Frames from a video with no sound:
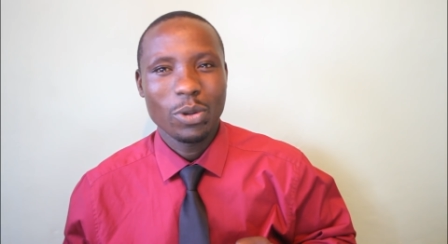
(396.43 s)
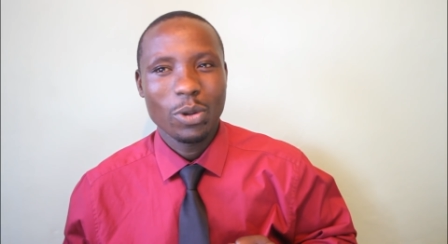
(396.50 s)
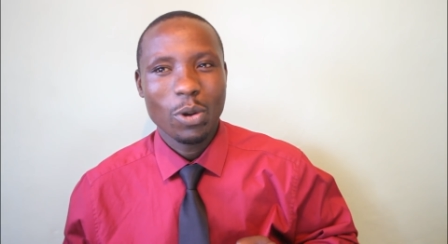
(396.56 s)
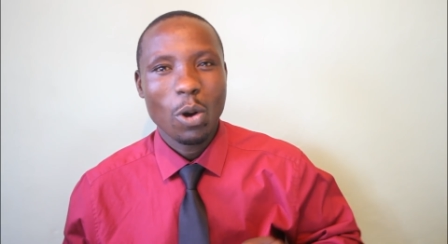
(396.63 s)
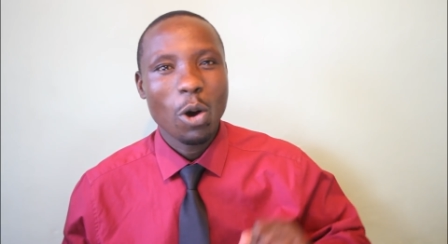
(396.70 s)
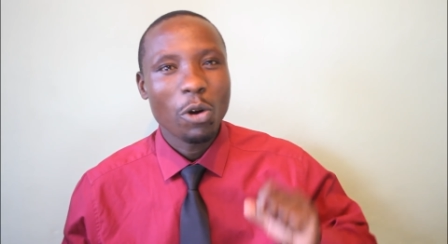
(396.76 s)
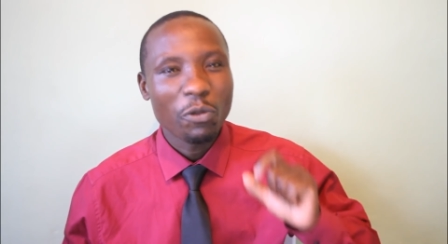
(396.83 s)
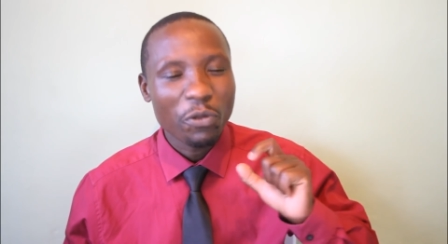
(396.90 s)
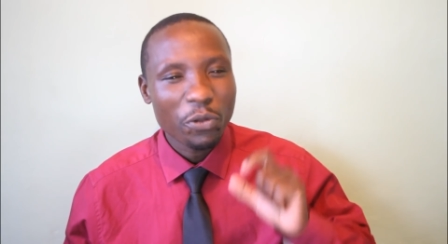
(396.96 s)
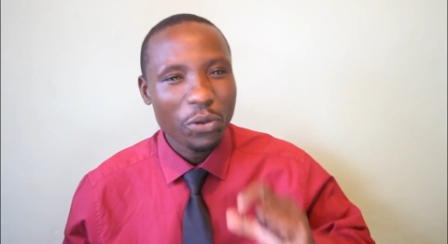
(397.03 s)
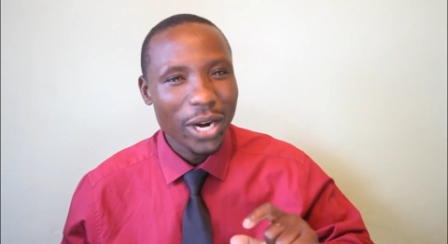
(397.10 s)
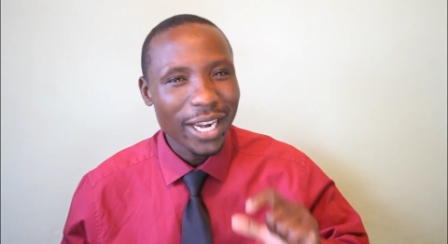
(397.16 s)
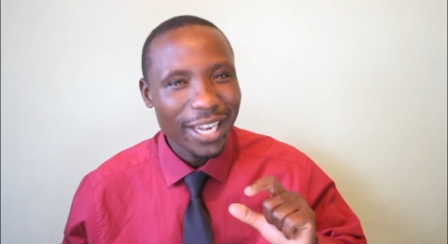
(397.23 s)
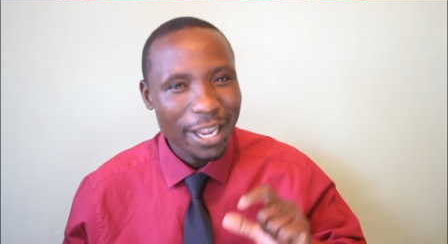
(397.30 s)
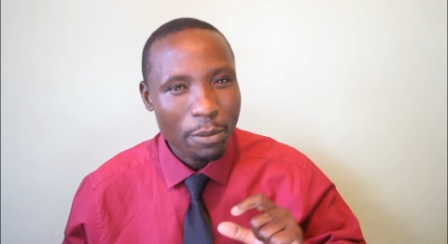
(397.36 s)
on
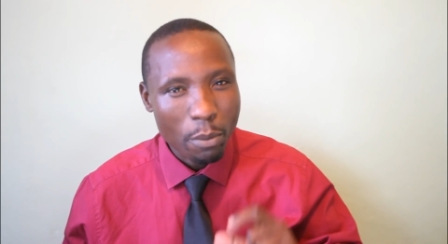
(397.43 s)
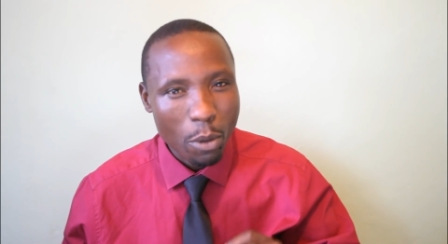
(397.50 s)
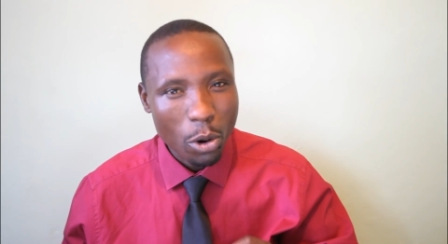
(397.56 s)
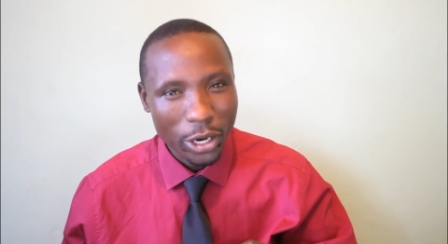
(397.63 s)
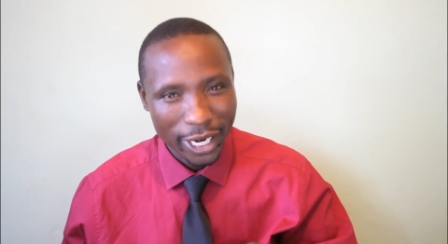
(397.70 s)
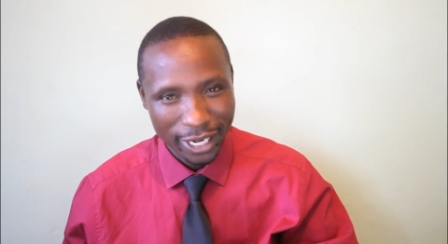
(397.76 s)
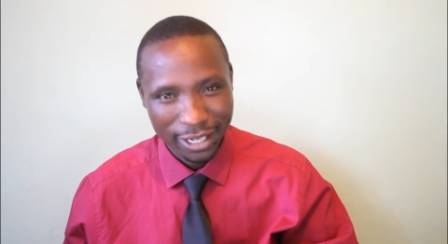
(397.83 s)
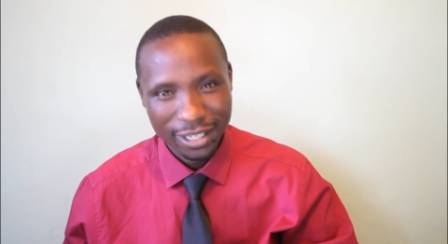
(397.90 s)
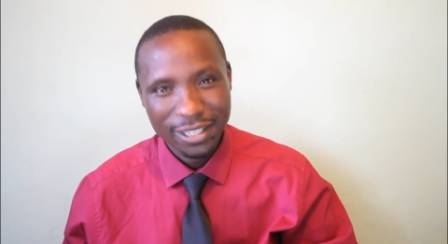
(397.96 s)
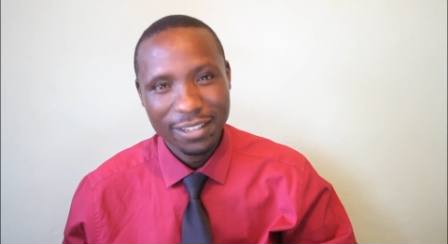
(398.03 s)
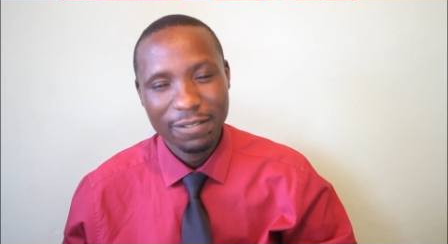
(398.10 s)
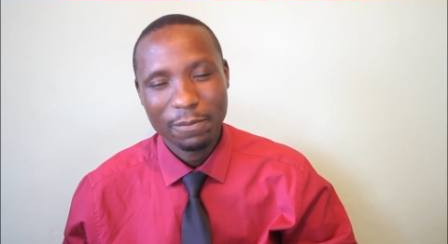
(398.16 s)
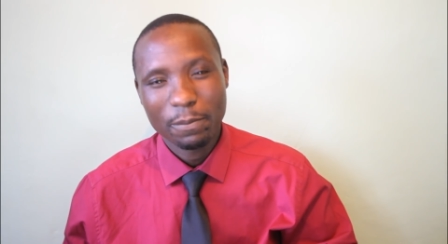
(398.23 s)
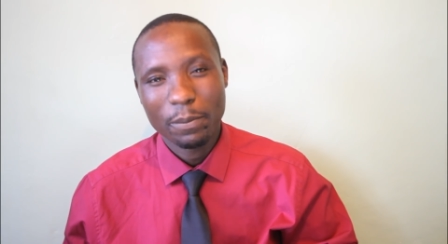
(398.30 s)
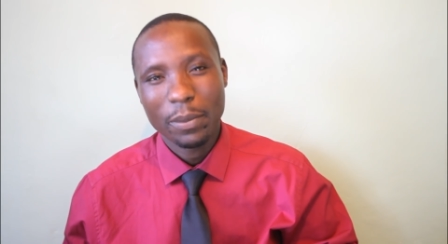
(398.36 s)
Friday morning,
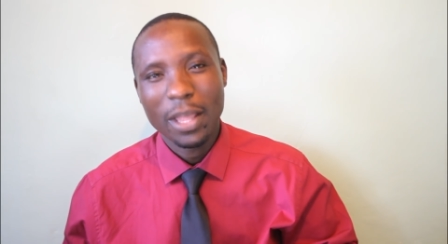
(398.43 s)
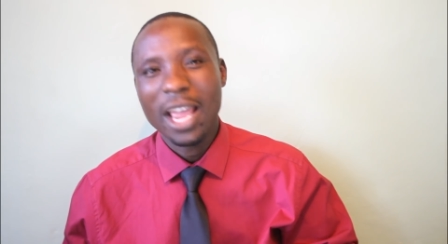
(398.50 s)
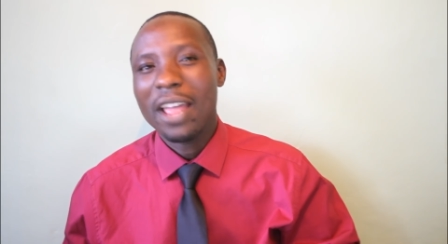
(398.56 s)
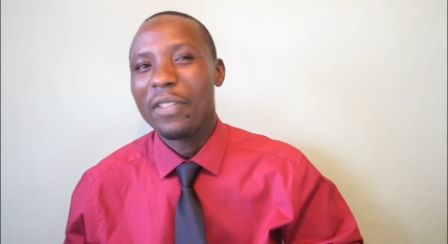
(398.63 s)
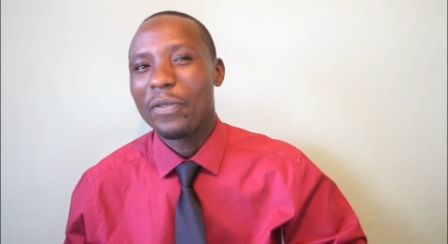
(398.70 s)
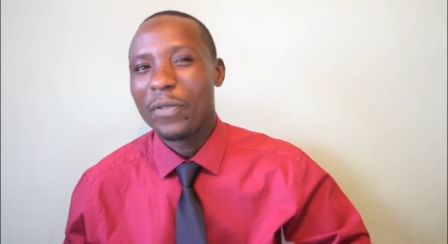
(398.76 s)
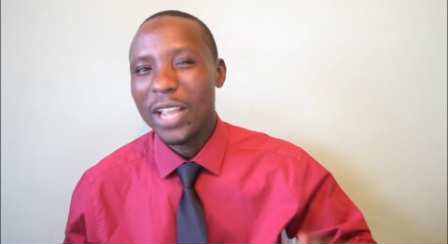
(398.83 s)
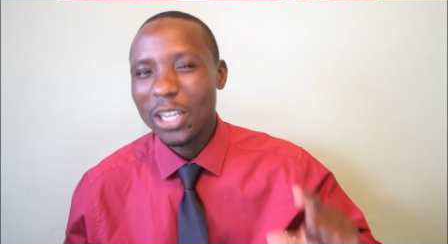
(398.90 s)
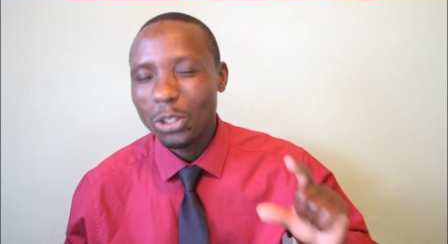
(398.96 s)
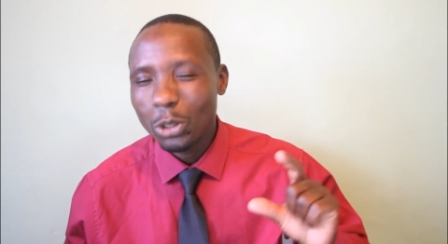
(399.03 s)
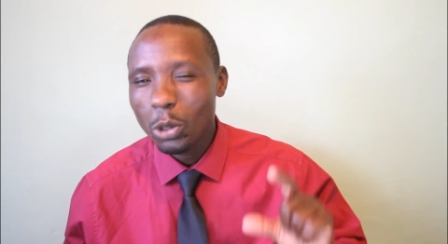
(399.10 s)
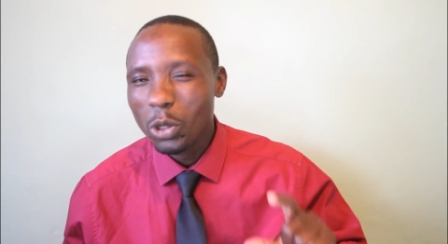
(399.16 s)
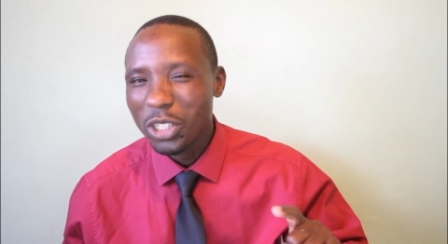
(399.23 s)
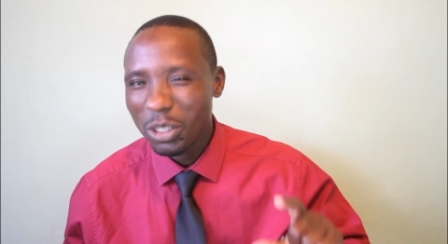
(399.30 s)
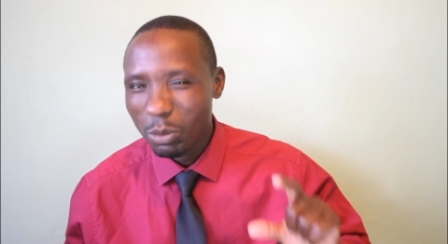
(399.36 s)
they
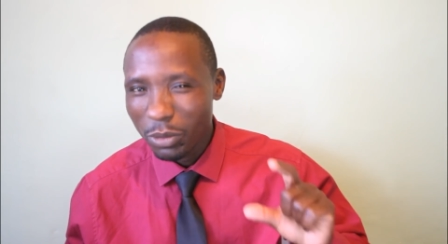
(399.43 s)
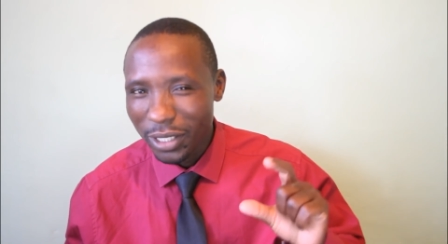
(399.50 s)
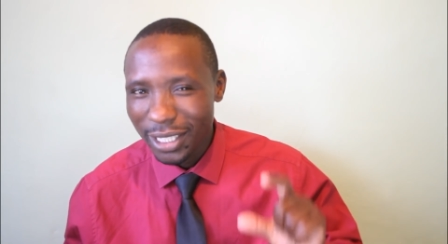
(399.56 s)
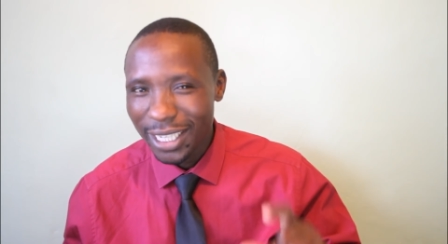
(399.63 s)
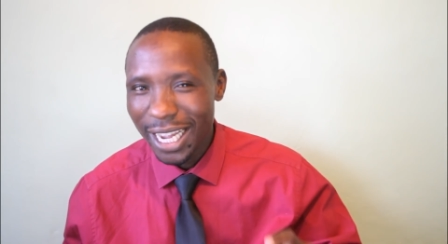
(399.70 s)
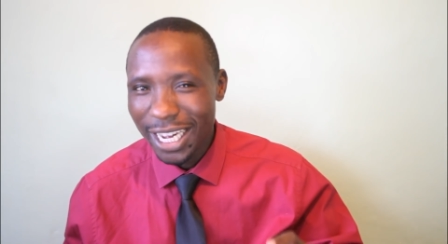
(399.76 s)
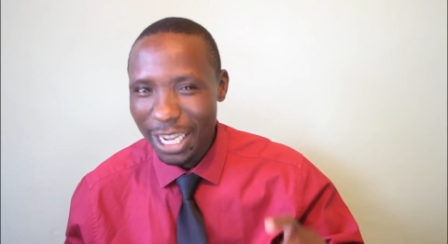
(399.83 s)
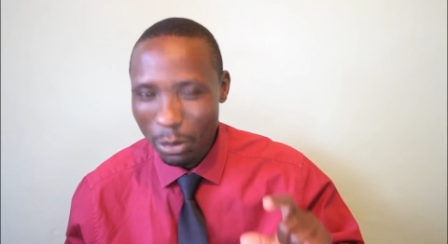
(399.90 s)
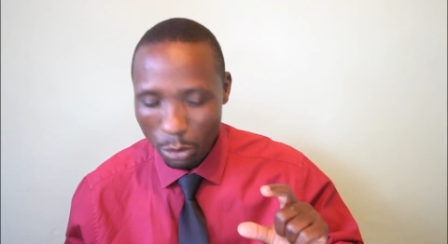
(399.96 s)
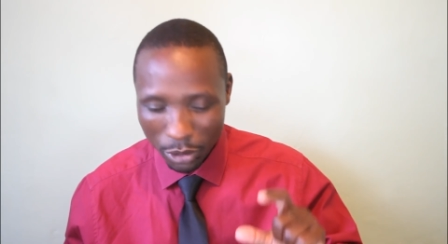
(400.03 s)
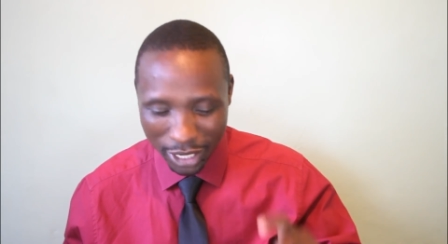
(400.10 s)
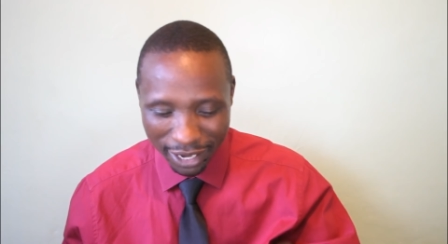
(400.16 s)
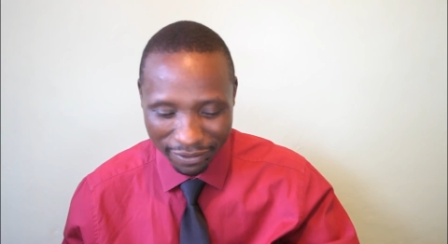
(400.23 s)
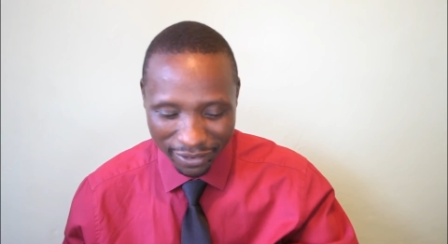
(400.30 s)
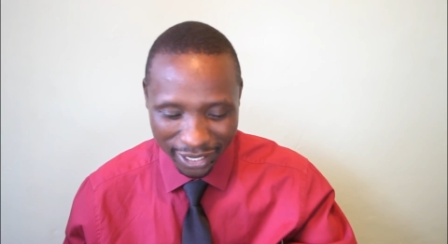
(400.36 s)
chose Musalia
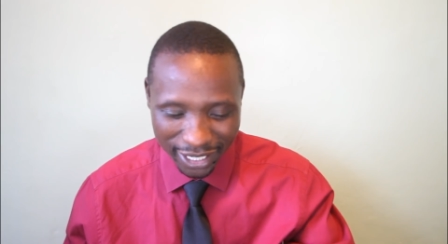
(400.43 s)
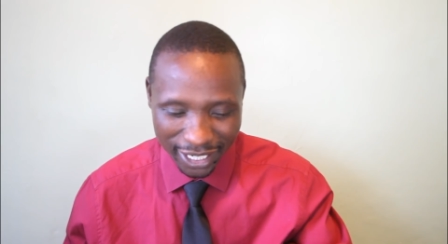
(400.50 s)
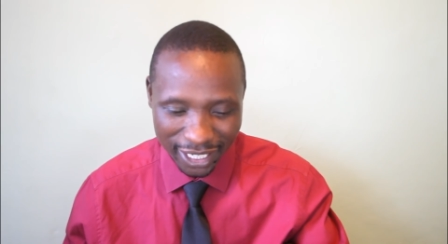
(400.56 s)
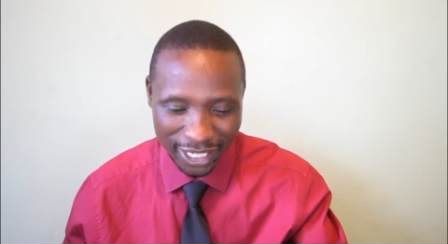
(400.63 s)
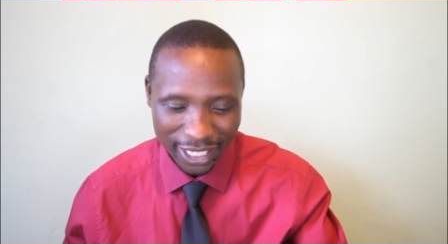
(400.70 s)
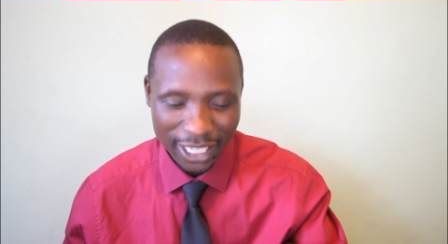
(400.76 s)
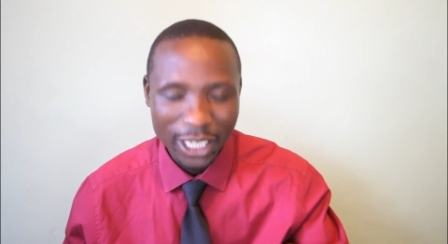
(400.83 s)
Mudavadi